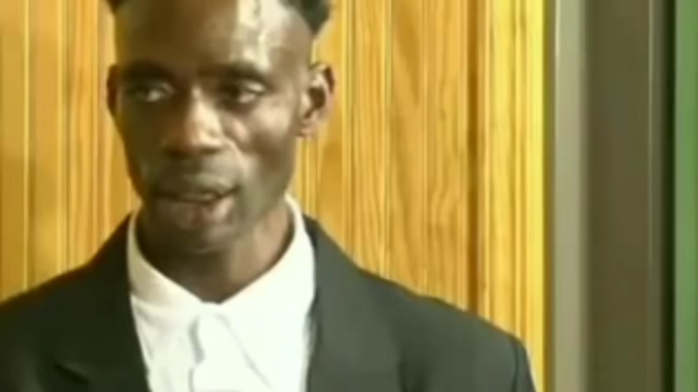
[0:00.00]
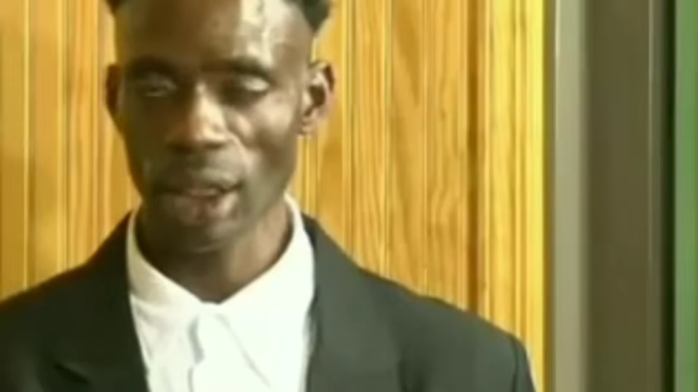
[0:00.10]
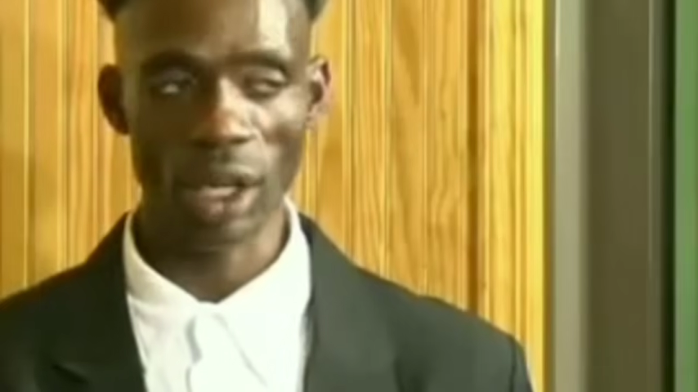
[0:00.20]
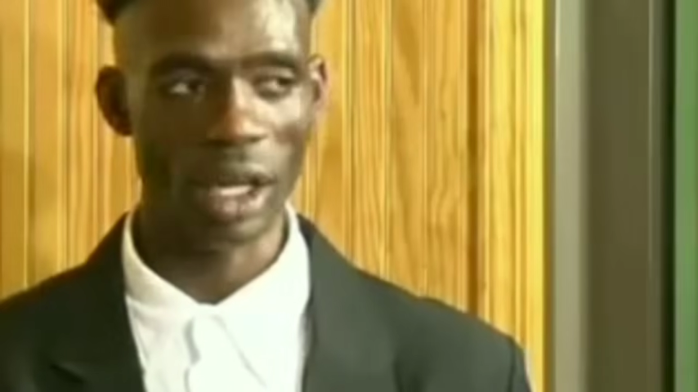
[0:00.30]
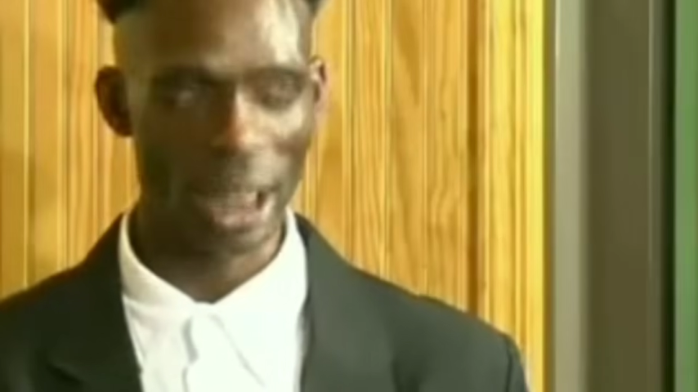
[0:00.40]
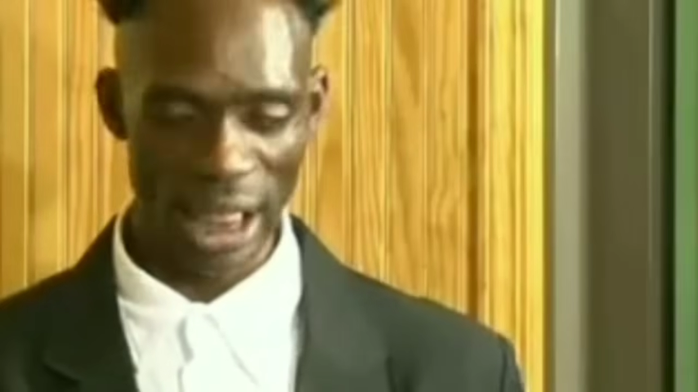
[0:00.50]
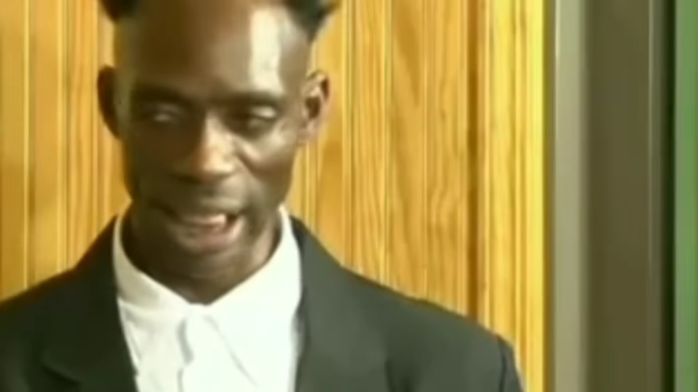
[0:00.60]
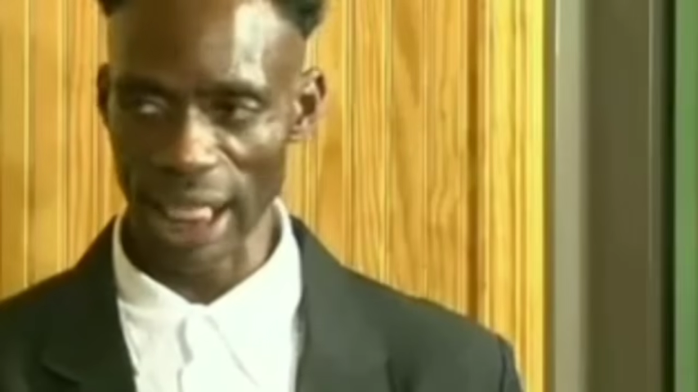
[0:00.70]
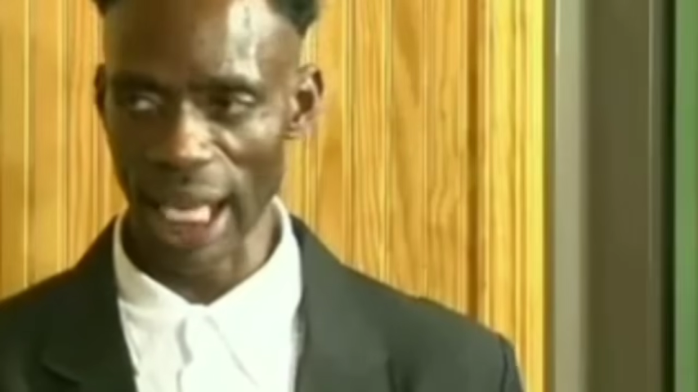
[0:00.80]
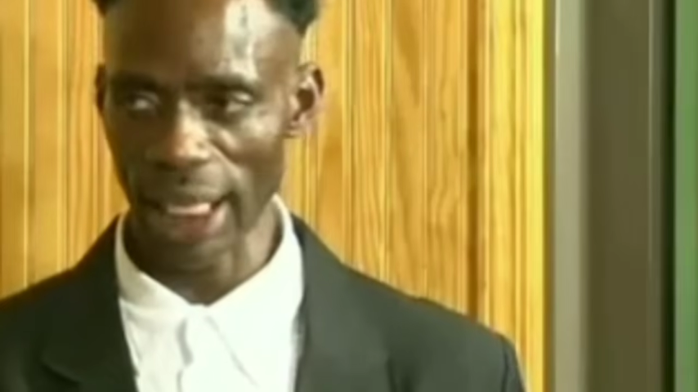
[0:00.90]
for Ninja Man and
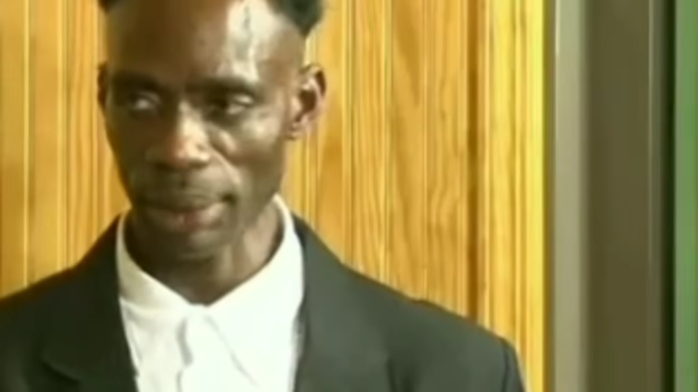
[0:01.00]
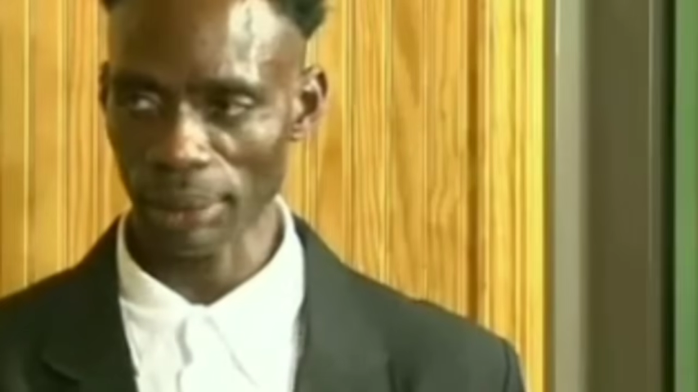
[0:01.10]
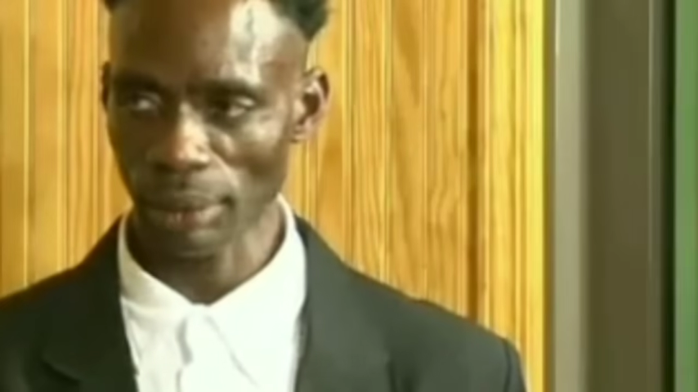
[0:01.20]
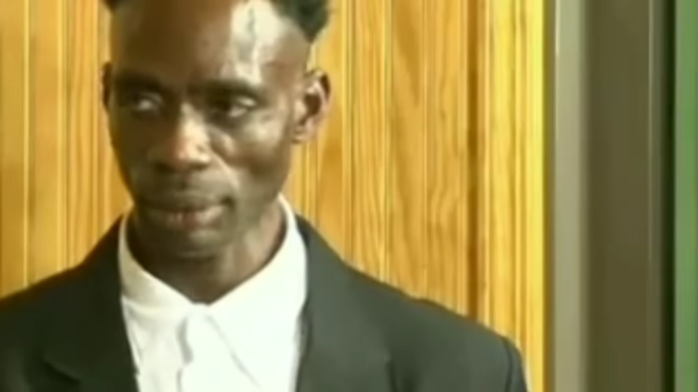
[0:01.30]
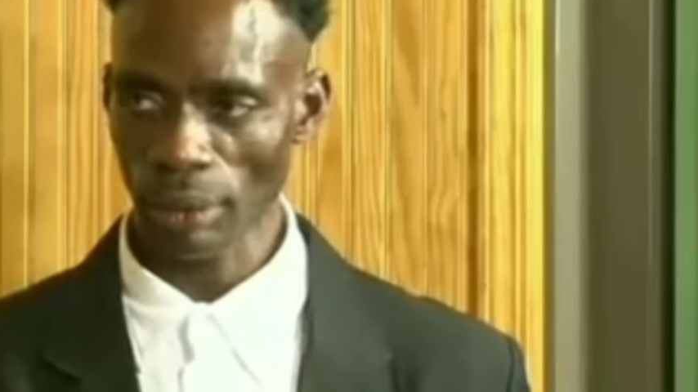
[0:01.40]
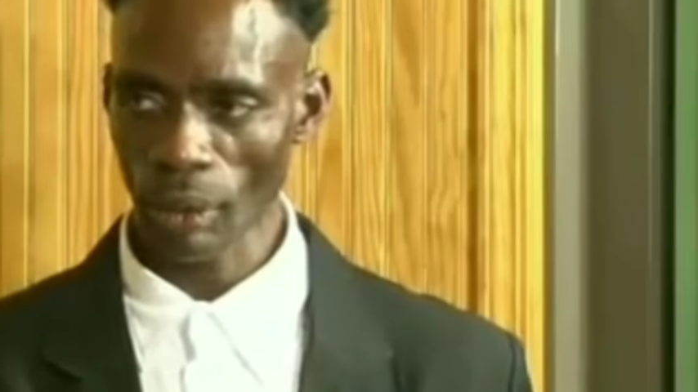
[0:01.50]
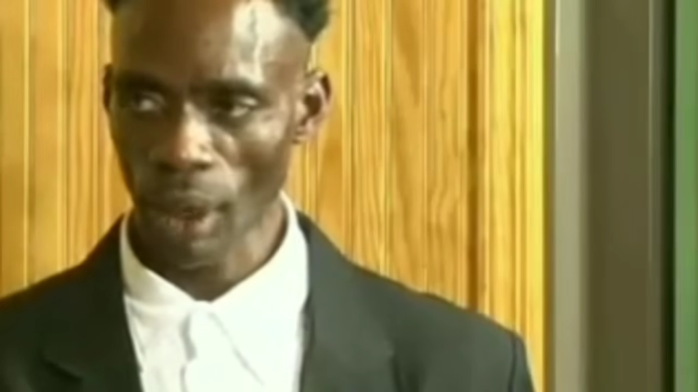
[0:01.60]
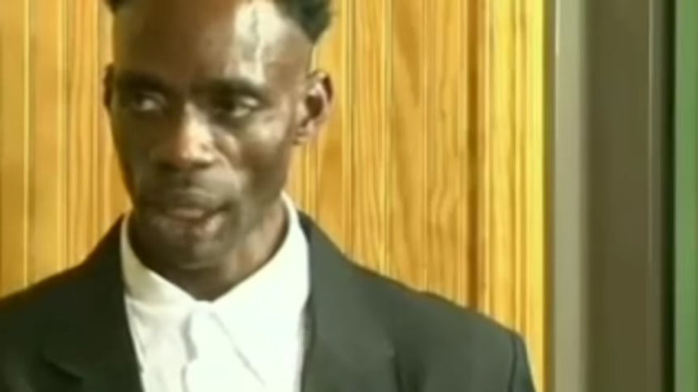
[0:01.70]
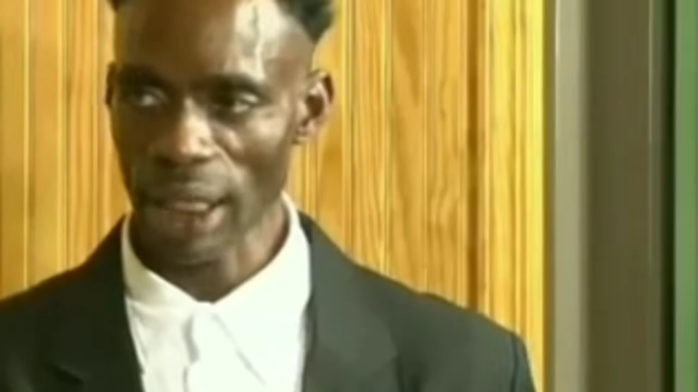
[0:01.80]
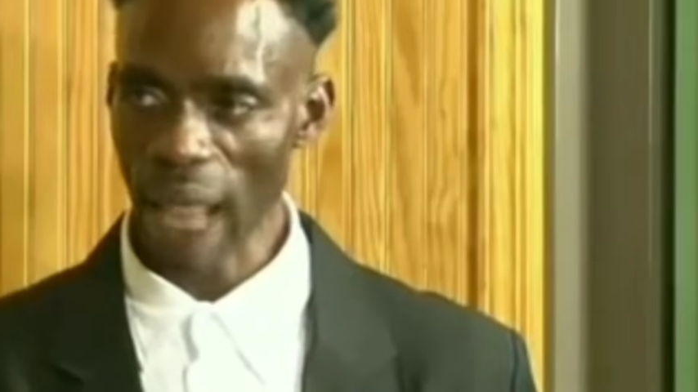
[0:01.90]
Ninja Man get free.
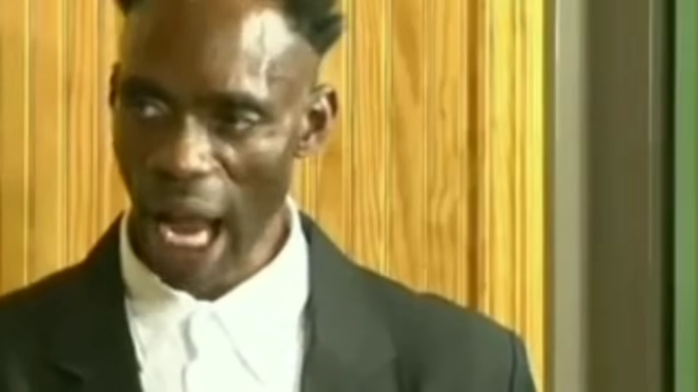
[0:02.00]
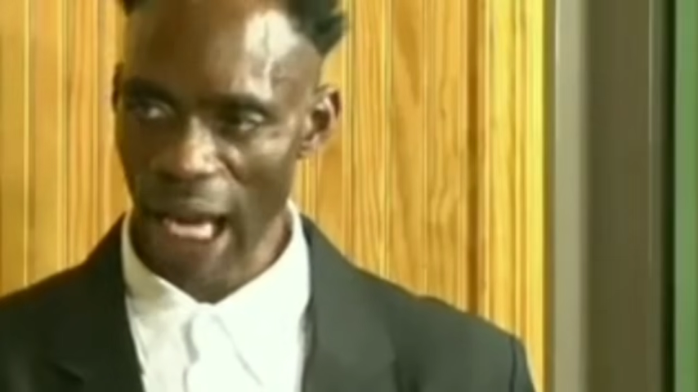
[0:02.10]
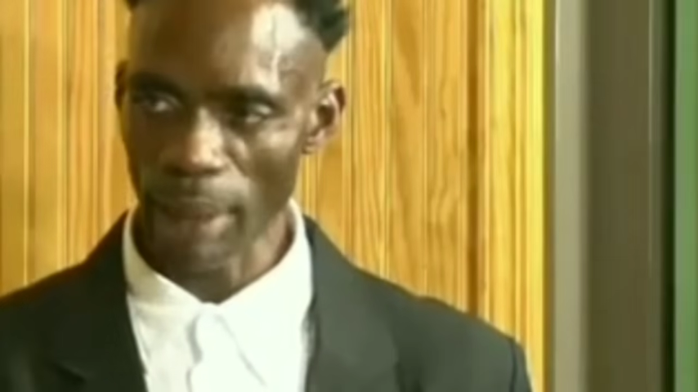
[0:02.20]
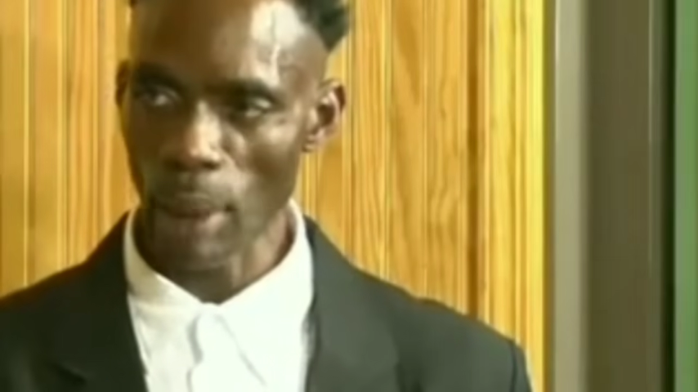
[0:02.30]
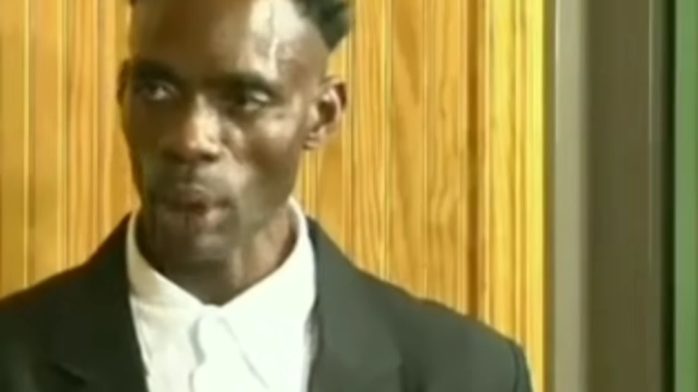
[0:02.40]
Just